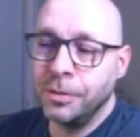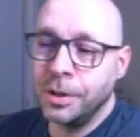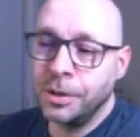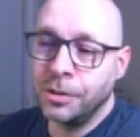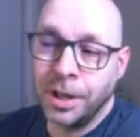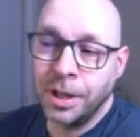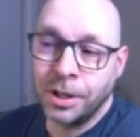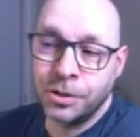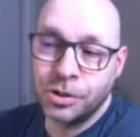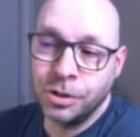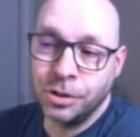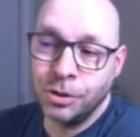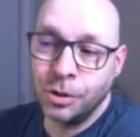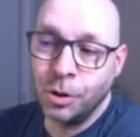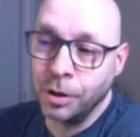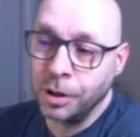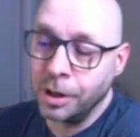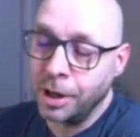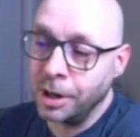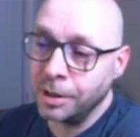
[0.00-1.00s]
section
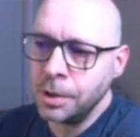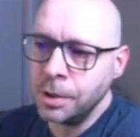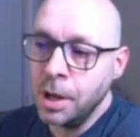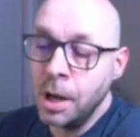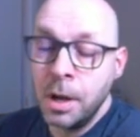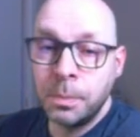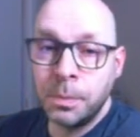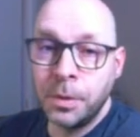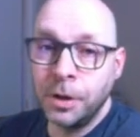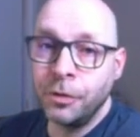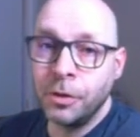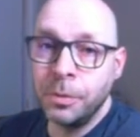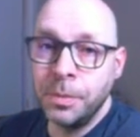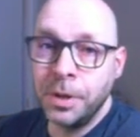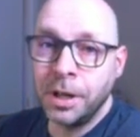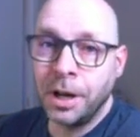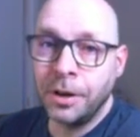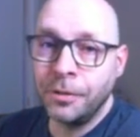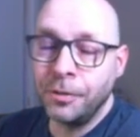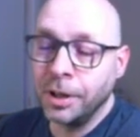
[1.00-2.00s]
or not, but for
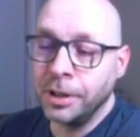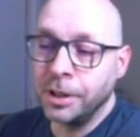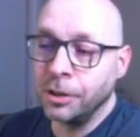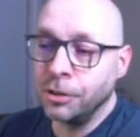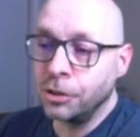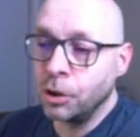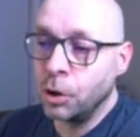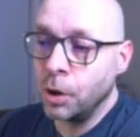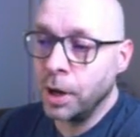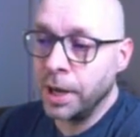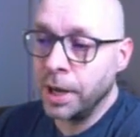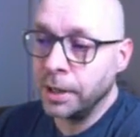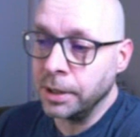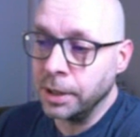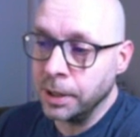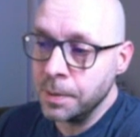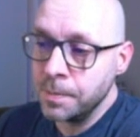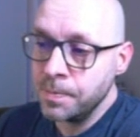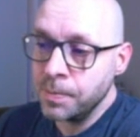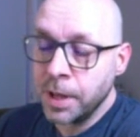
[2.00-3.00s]
me I find it so
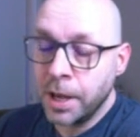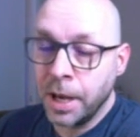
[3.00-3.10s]
handy,